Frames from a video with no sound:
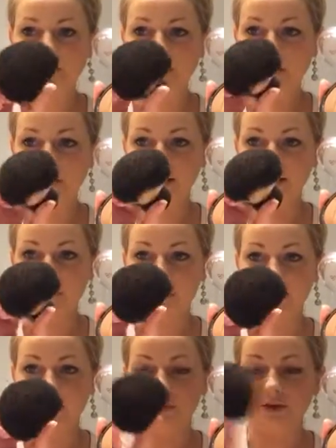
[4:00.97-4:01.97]
that makeup
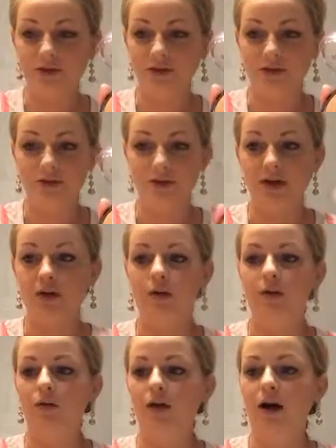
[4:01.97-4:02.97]
on that brush. There's
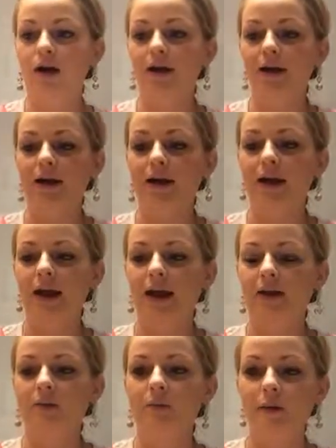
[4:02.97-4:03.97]
not a whole lot. I kind of
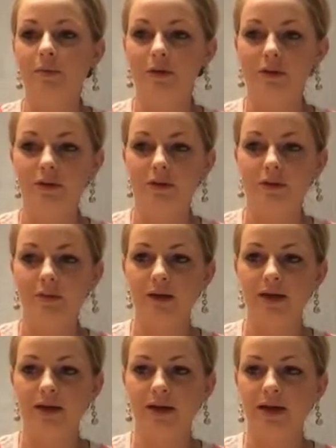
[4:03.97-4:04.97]
angle my brush a little
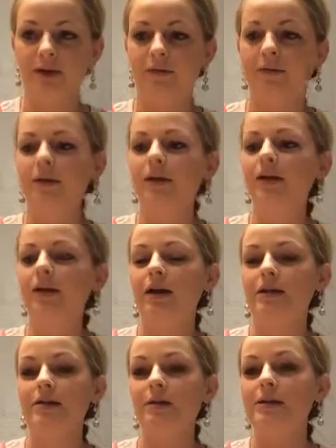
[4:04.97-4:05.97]
bit
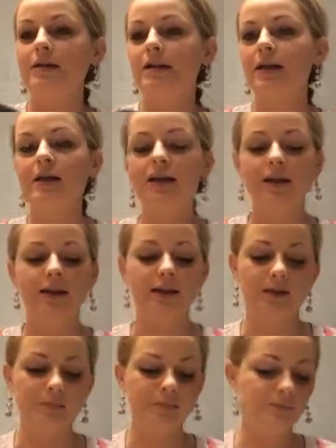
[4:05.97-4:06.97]
and squeeze it in, and
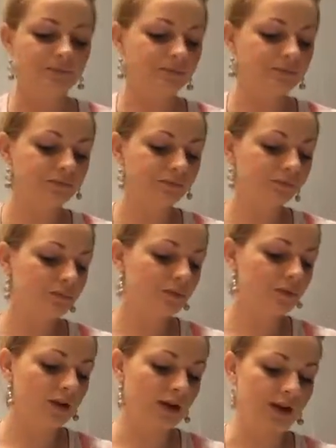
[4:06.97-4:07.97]
then
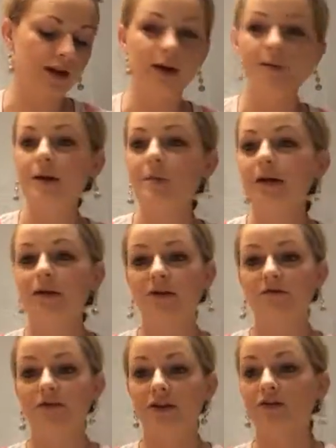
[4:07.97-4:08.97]
again I'm going to make
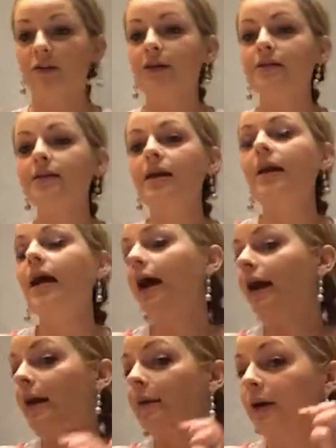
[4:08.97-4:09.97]
that fish face,
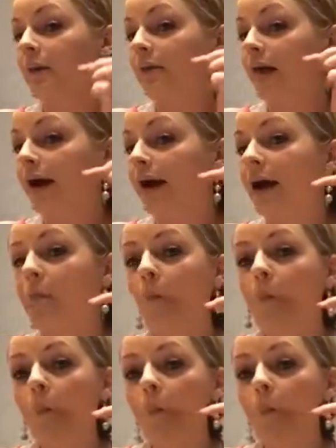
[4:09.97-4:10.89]
and I'm going to apply it